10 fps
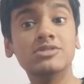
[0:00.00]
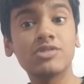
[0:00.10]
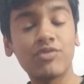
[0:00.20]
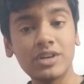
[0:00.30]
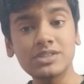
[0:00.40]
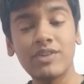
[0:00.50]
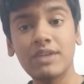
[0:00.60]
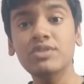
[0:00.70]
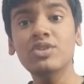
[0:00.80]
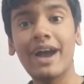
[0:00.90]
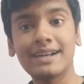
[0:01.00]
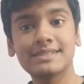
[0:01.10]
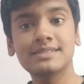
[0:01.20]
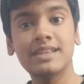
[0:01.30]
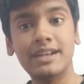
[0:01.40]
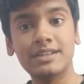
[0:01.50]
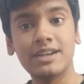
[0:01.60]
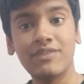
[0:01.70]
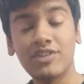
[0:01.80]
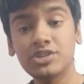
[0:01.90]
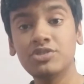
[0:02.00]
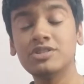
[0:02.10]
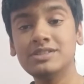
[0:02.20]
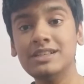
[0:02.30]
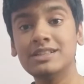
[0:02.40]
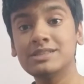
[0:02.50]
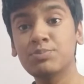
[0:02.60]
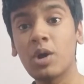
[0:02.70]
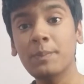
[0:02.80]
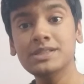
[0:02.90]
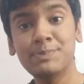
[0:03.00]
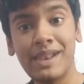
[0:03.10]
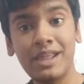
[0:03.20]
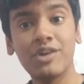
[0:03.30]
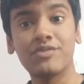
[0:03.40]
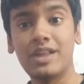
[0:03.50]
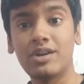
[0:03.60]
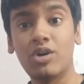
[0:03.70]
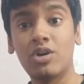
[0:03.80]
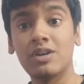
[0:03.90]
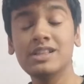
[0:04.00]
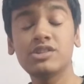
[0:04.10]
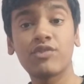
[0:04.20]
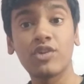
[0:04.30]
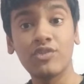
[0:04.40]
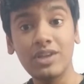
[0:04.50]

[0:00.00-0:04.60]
So first, whenever you access the internet, first you need to see this proper spelling of that. Or else if you